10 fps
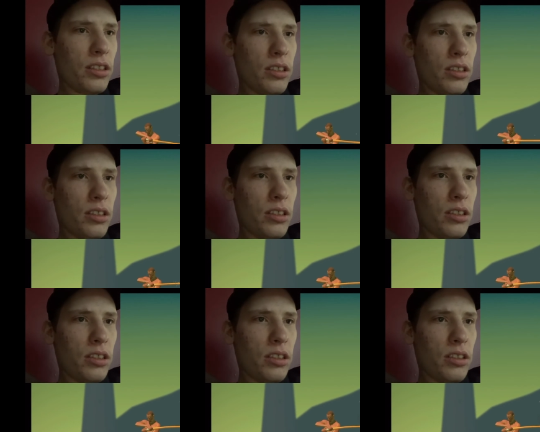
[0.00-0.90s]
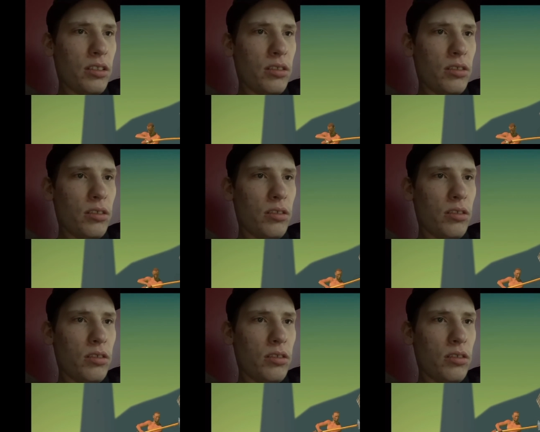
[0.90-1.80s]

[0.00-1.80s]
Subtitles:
No one is speaking in this clip.